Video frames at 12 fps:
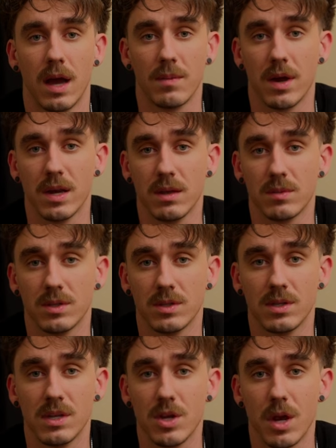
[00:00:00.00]
hi, my name is
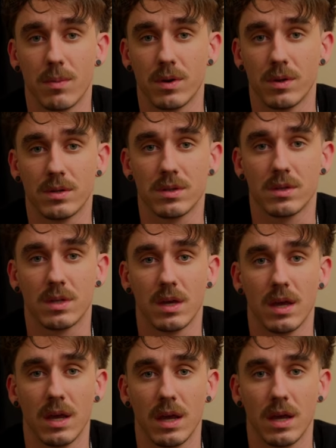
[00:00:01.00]
C J Prince,
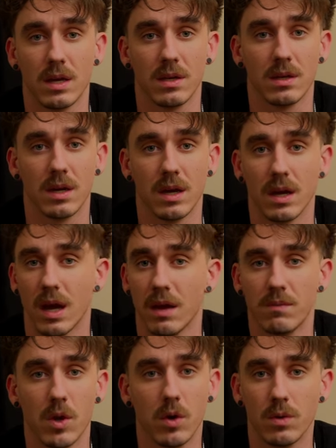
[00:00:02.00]
and uh,
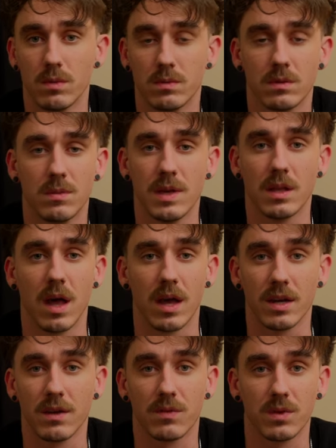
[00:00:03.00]
I'm known to be a lot
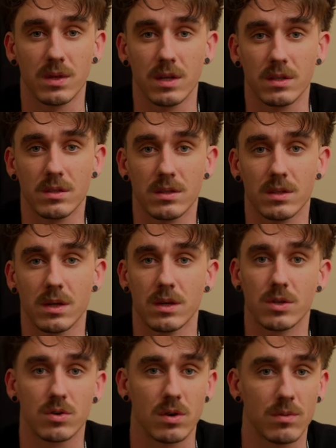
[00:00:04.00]
of different things. A
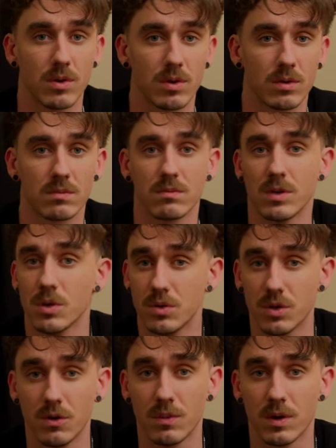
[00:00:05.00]
streamer,
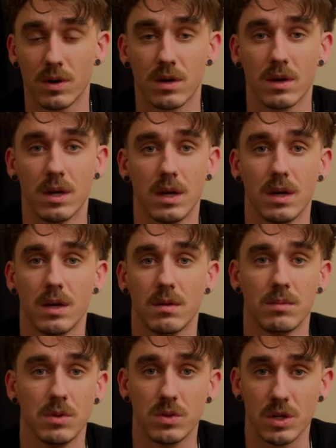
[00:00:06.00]
YouTuber,
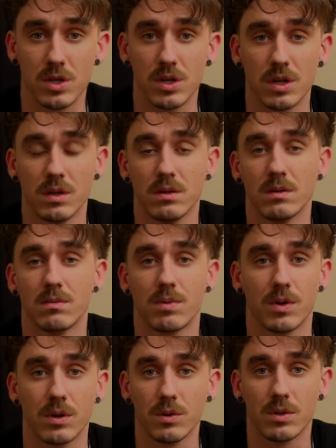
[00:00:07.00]
musician,
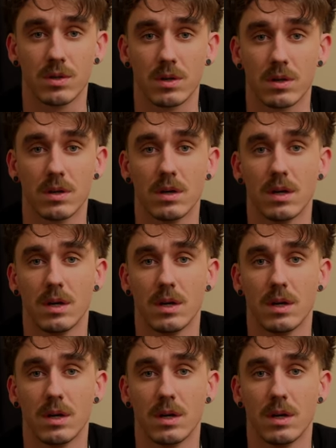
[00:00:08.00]
producer,